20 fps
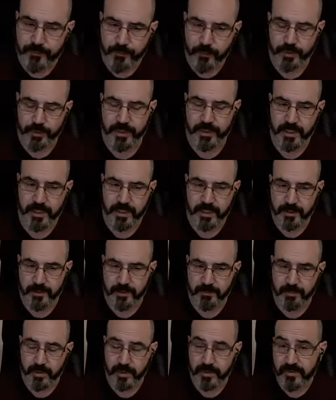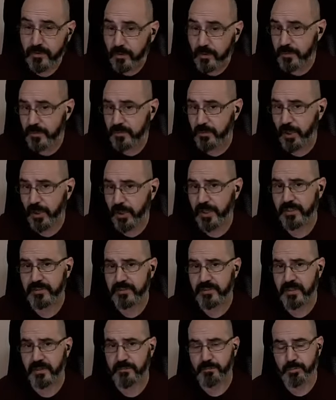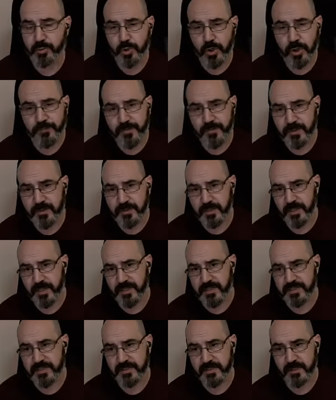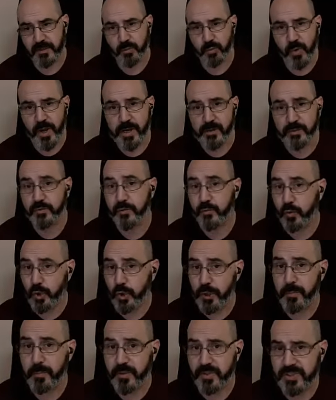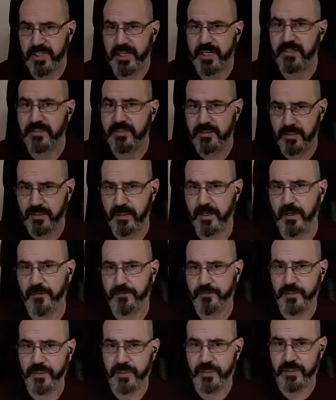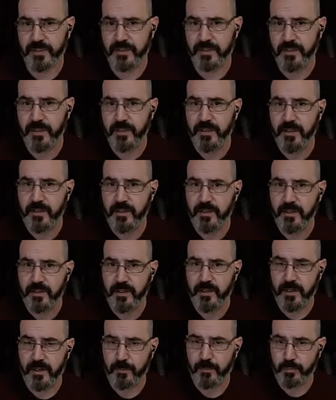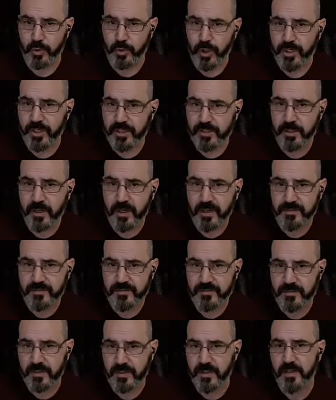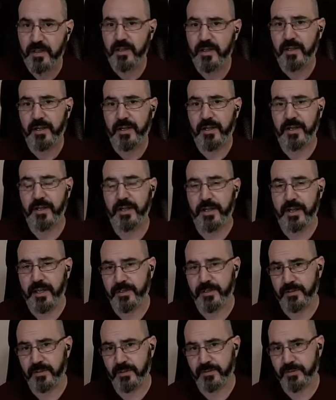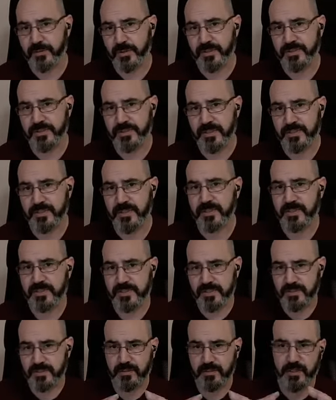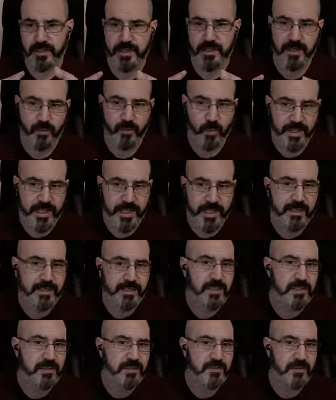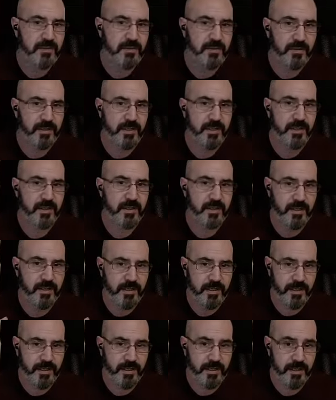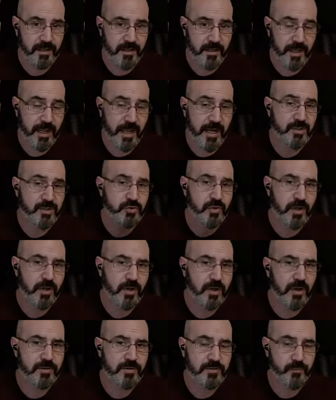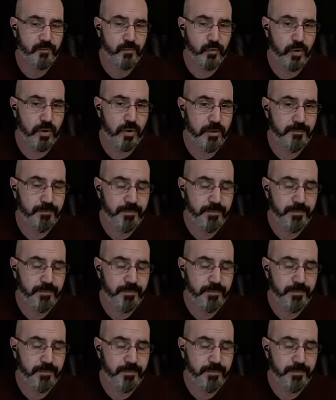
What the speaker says: For the consumers market, the profit is around 40% of the product cost. And of course, this is without considering extra cost for